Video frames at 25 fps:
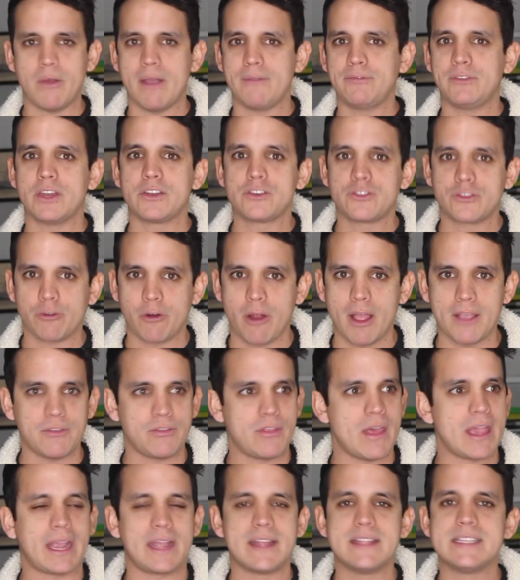have to trust
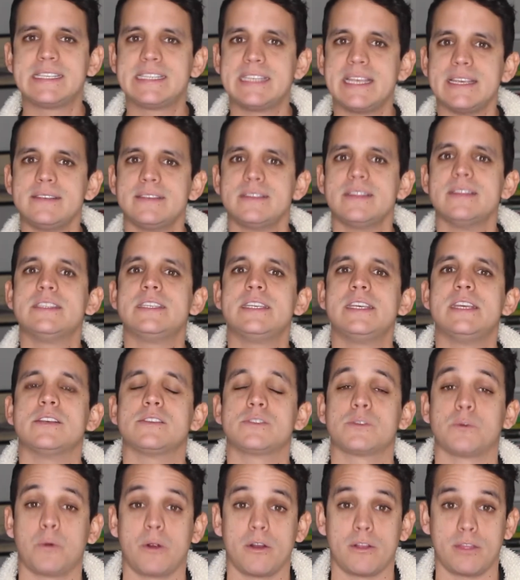that consistency
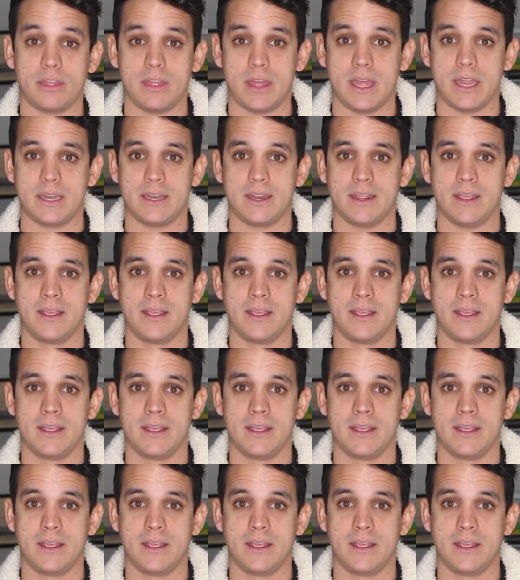is worth it.